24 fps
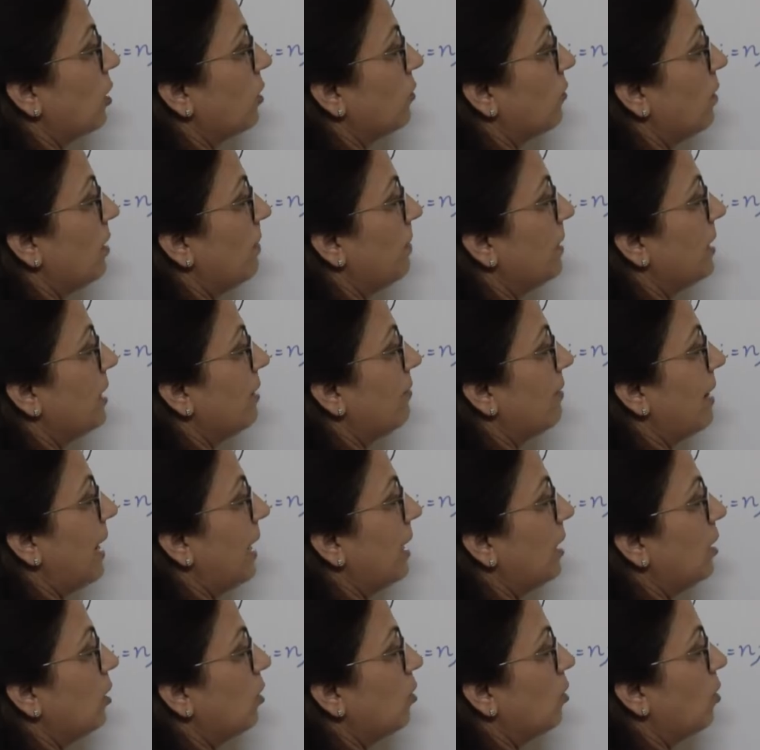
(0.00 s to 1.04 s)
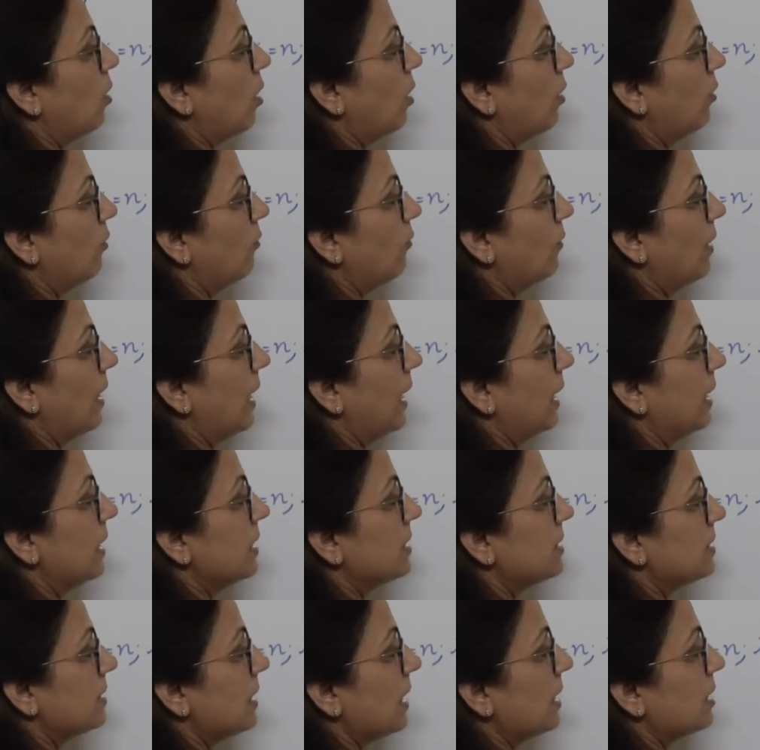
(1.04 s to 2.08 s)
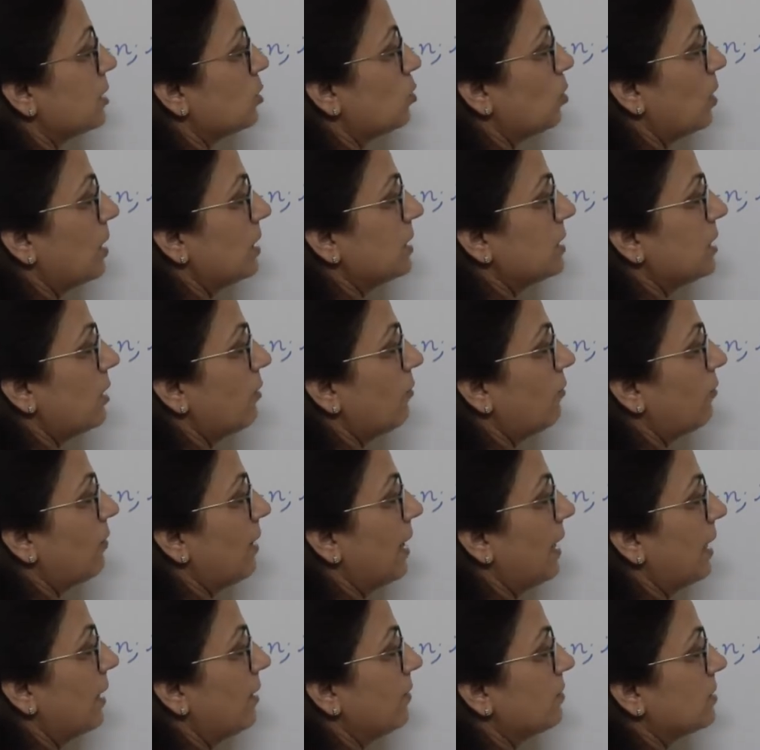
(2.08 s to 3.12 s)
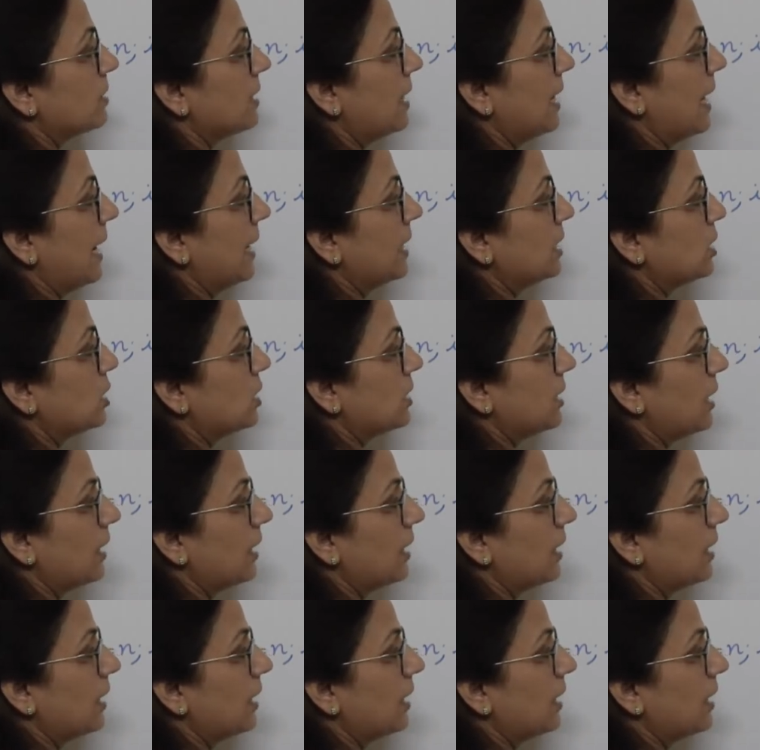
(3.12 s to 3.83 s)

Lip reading: what will be the value of I? 625 slash